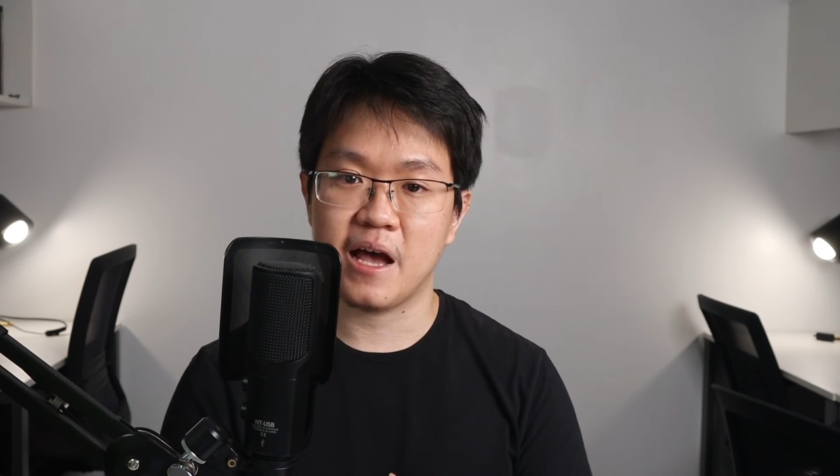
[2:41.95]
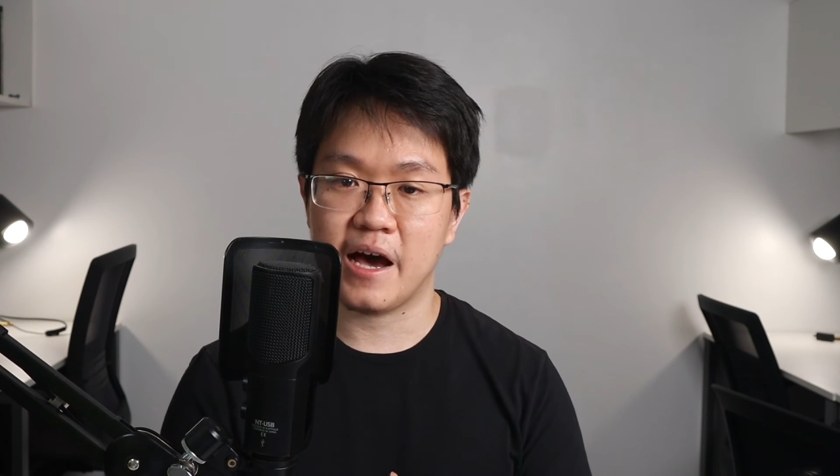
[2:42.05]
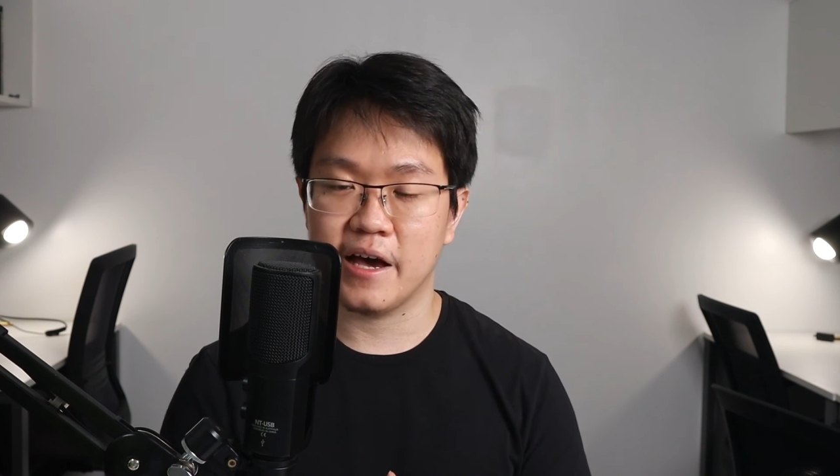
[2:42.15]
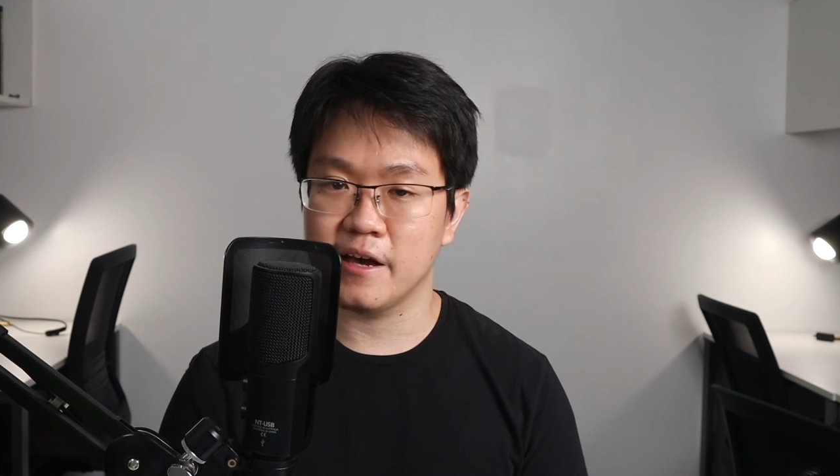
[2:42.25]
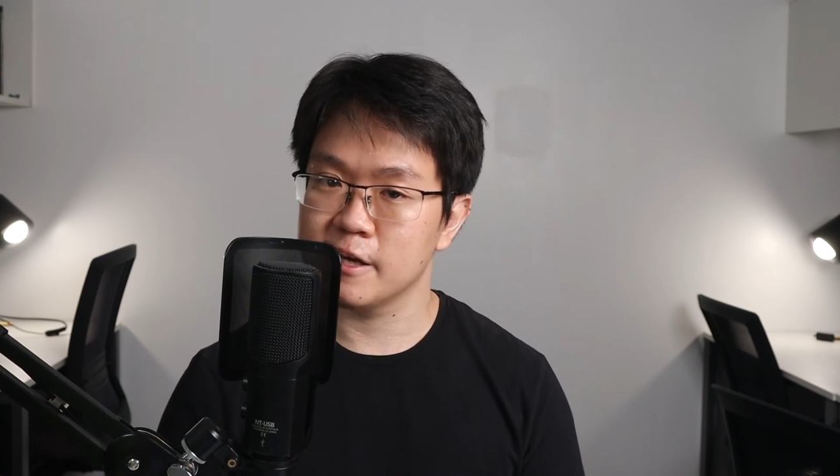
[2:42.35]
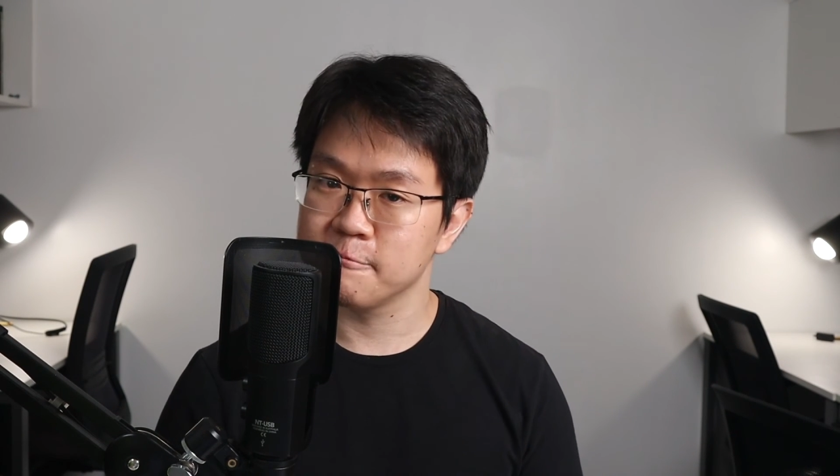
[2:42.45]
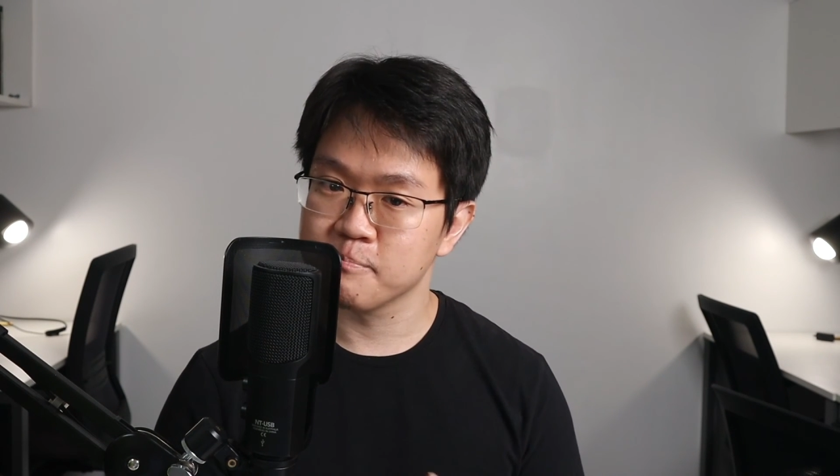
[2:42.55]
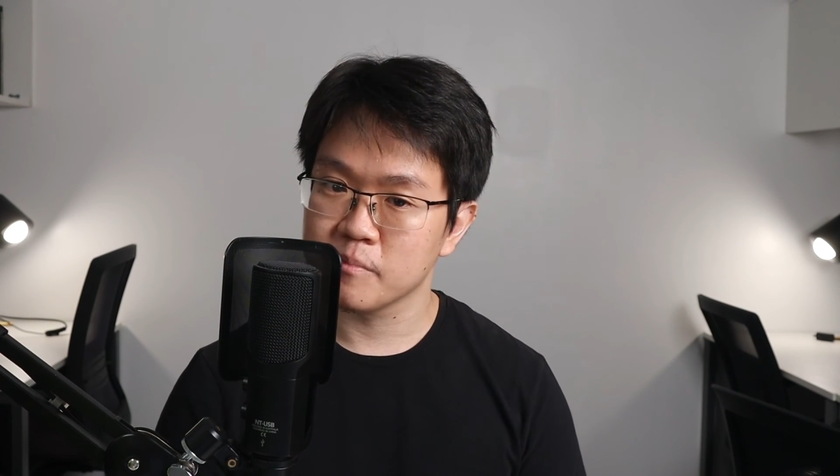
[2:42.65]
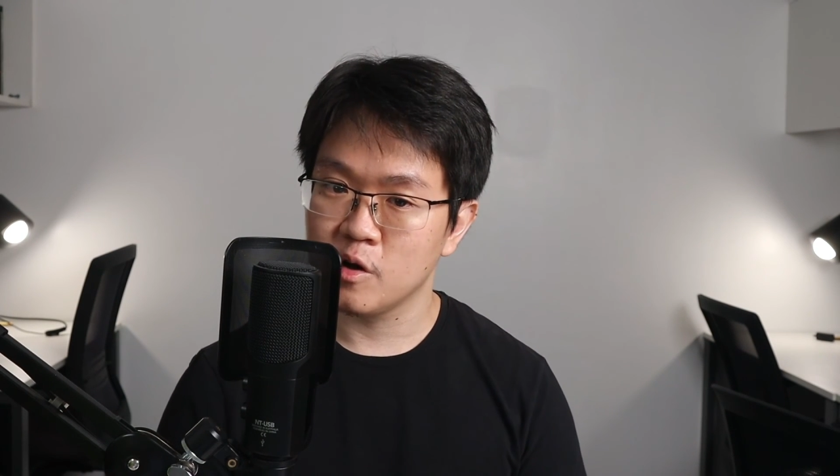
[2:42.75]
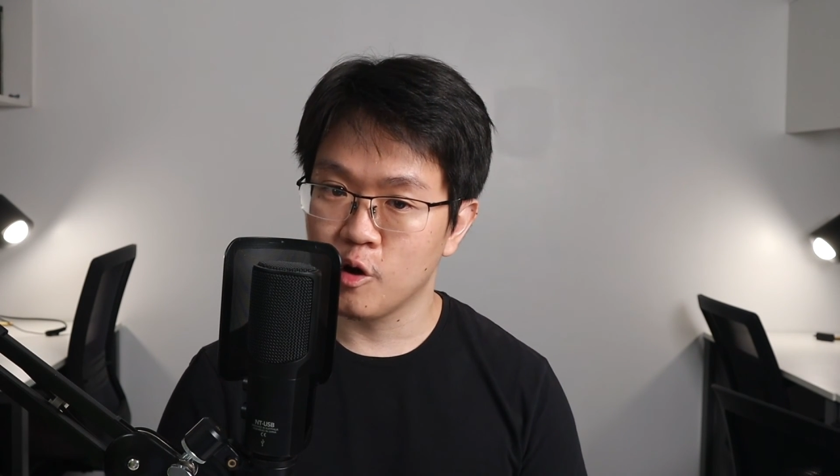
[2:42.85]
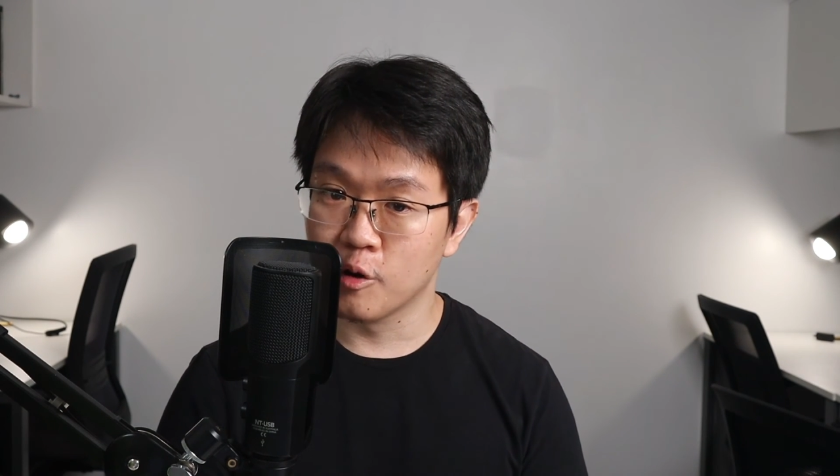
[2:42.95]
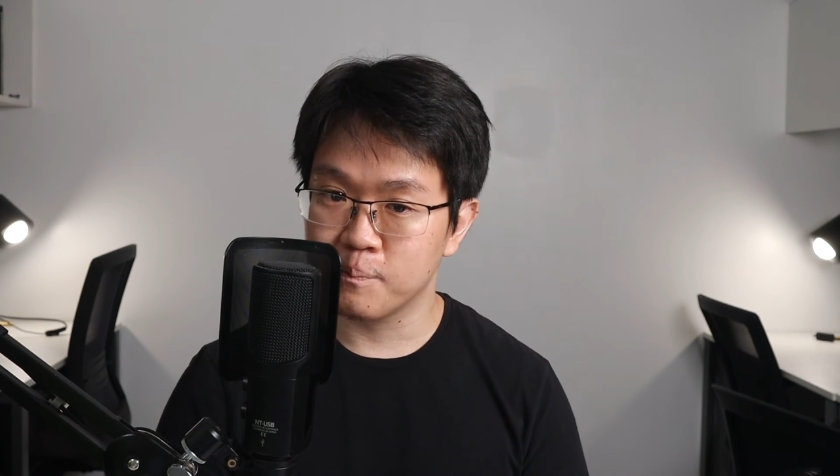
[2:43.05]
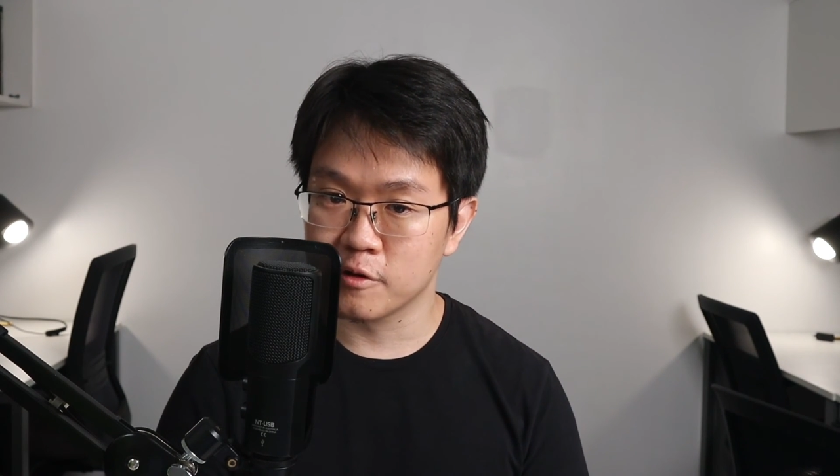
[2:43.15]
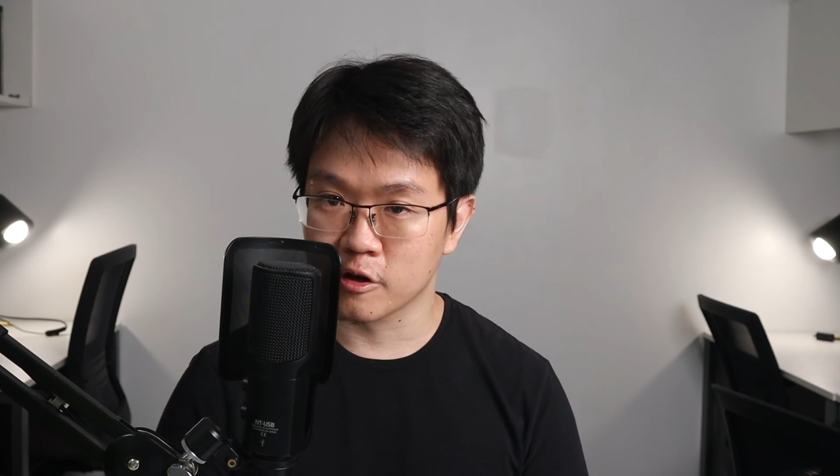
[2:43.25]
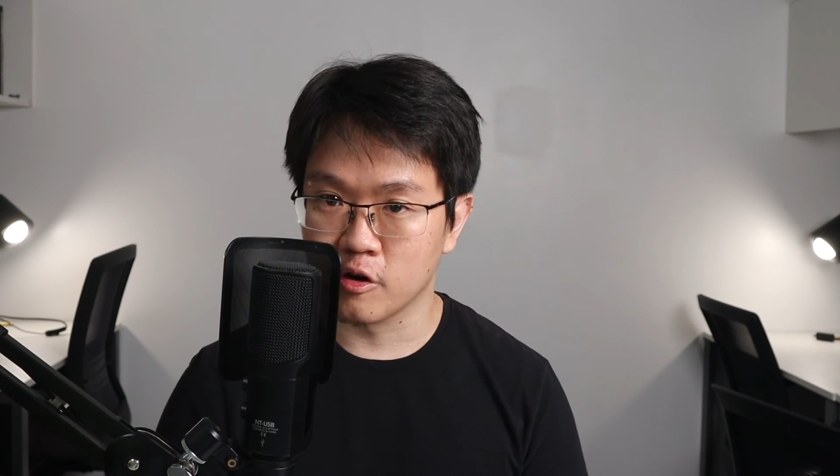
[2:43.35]
I
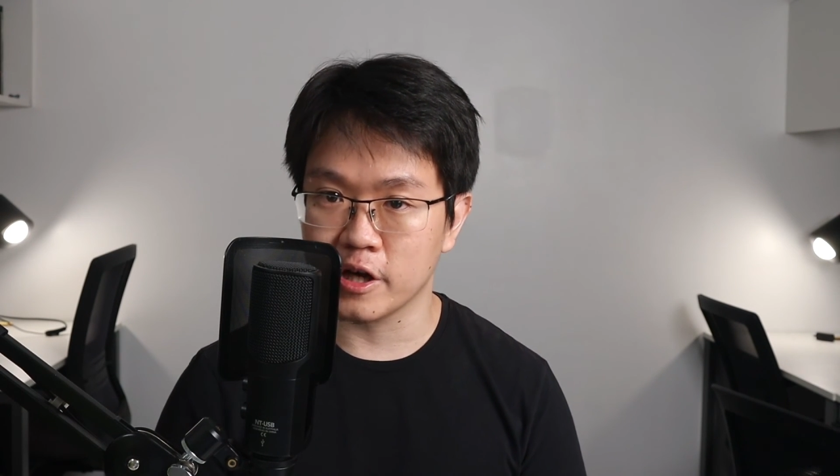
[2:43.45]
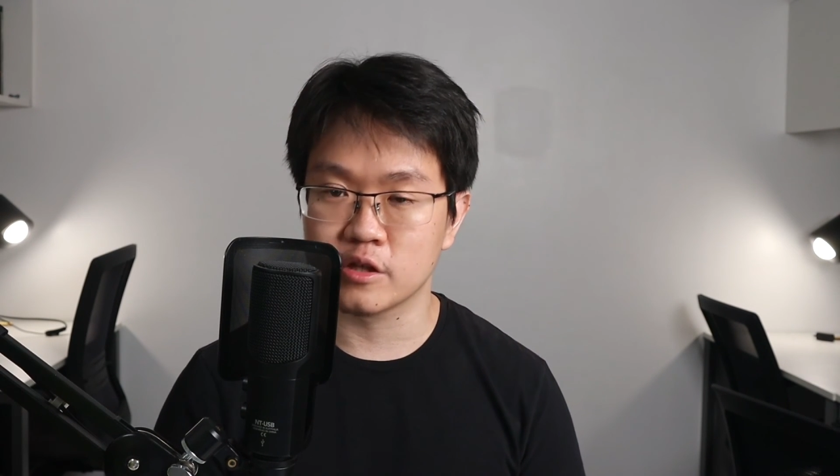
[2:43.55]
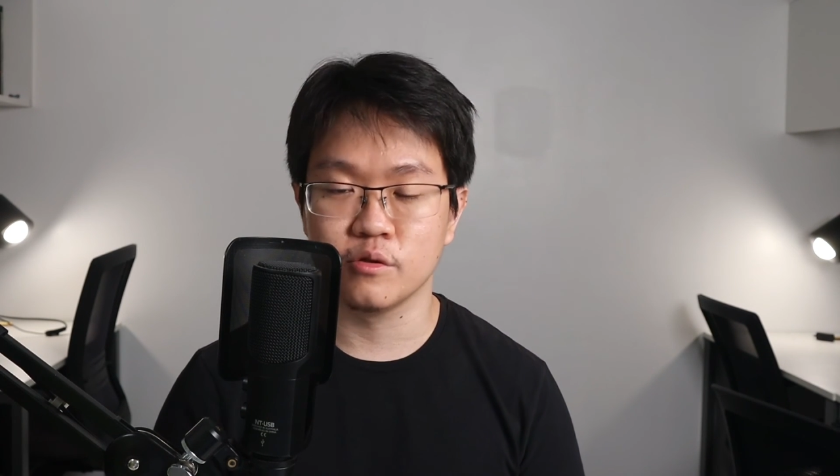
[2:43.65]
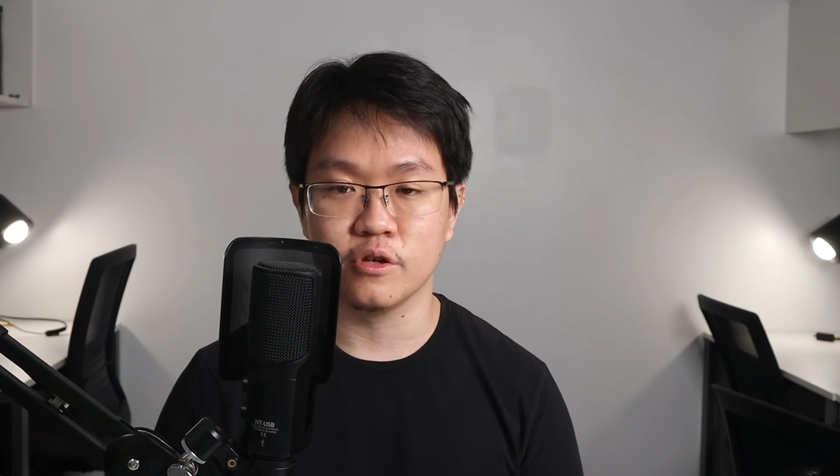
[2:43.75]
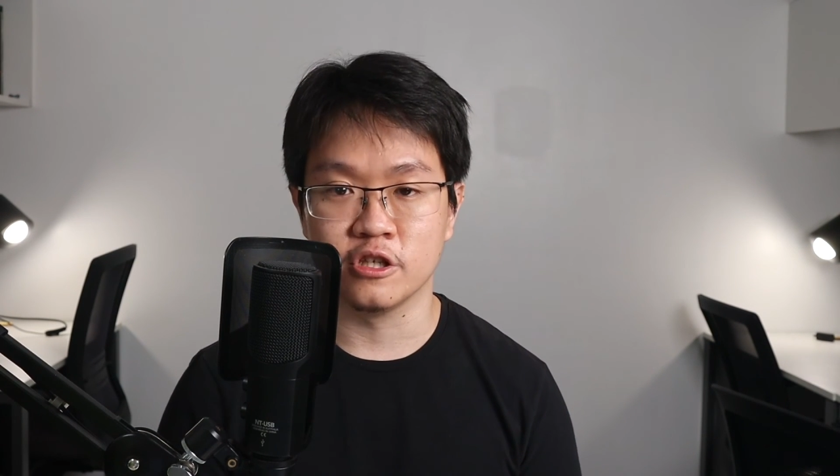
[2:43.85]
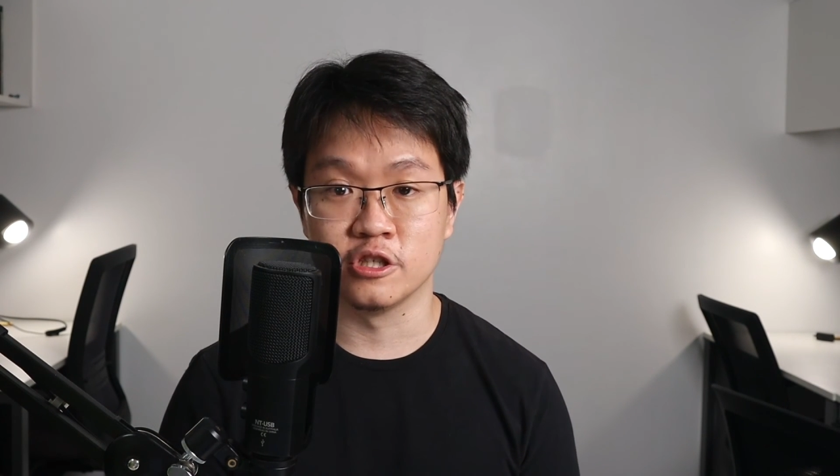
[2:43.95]
hope you're going to